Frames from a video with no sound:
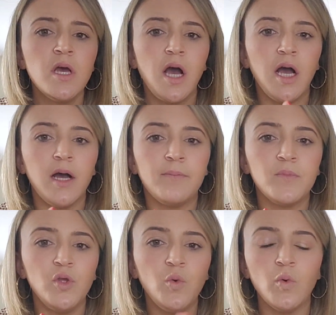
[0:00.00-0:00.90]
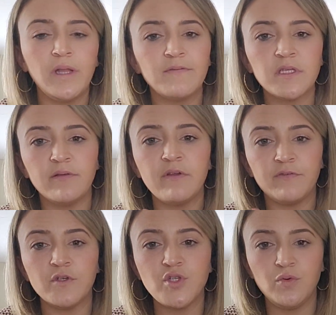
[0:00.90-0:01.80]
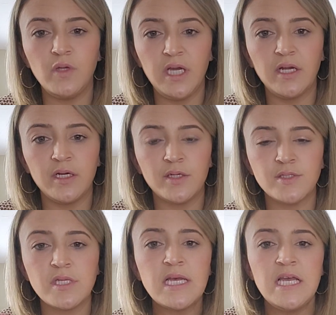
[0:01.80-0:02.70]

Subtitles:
you only have to live there for 2 years.